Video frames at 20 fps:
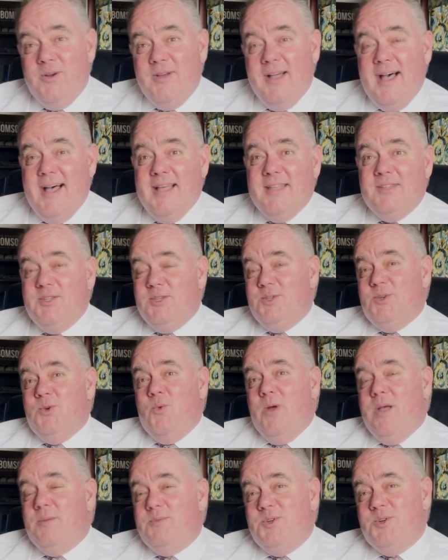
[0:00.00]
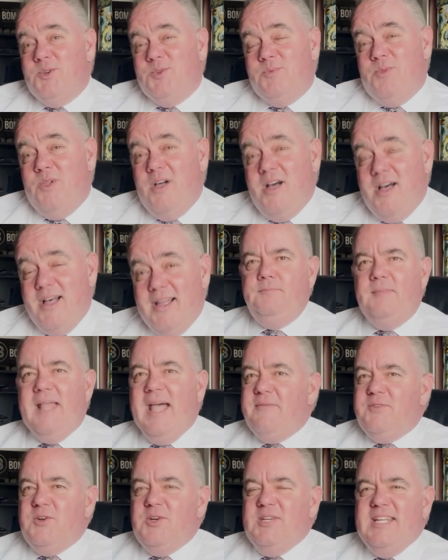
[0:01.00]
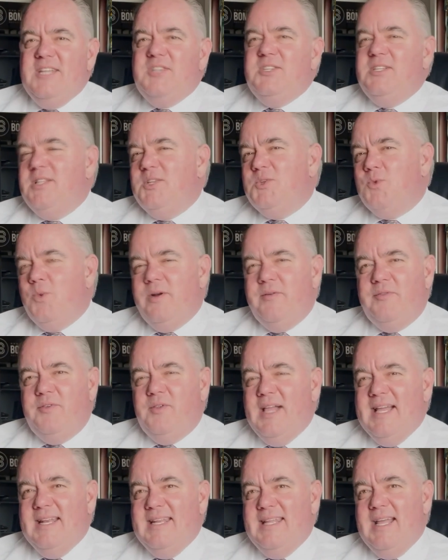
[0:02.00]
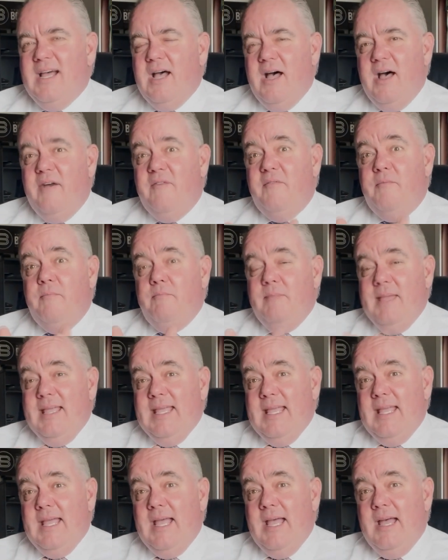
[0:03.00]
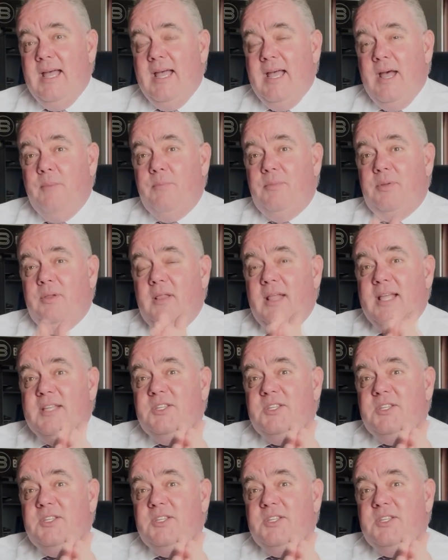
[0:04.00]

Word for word: uh, Sister Webster's blog, after teaching this wonderful idea of me plus